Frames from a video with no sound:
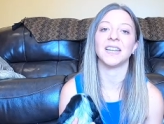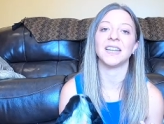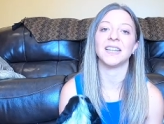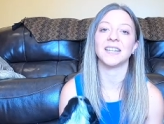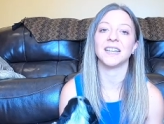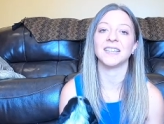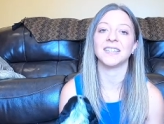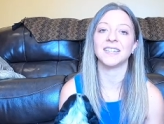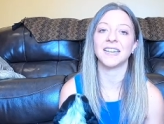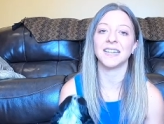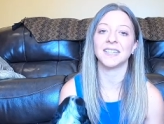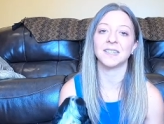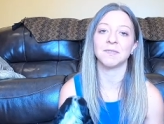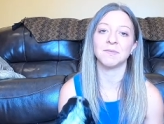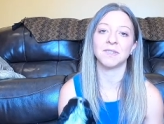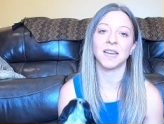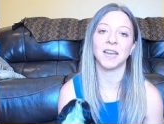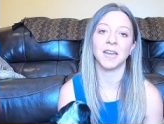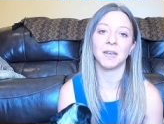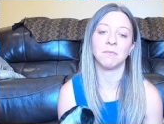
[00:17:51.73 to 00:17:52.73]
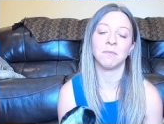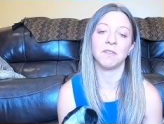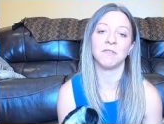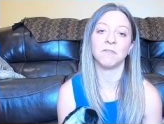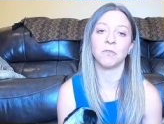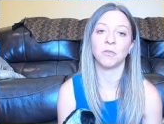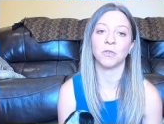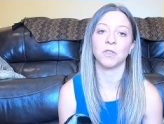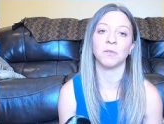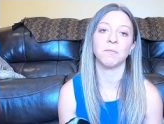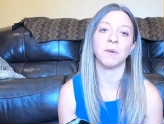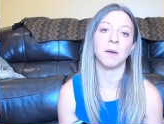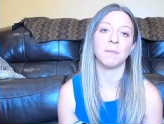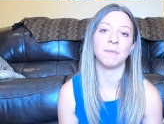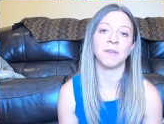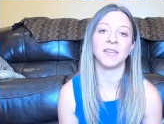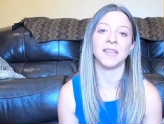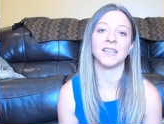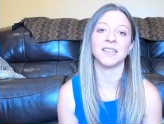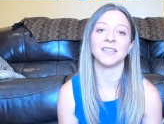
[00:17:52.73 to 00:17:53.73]
and it does take some time before the
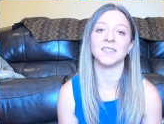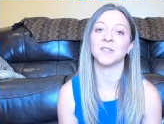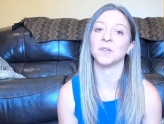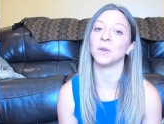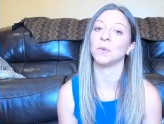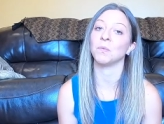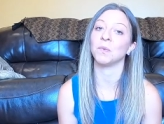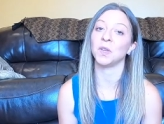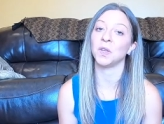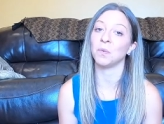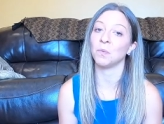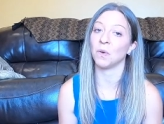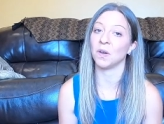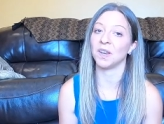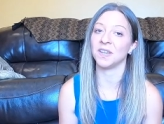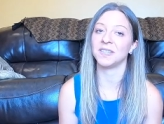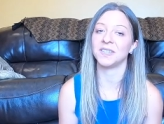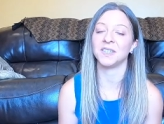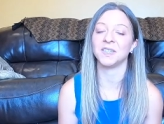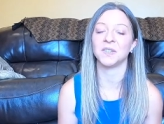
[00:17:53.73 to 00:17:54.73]
puppy is doing what you want it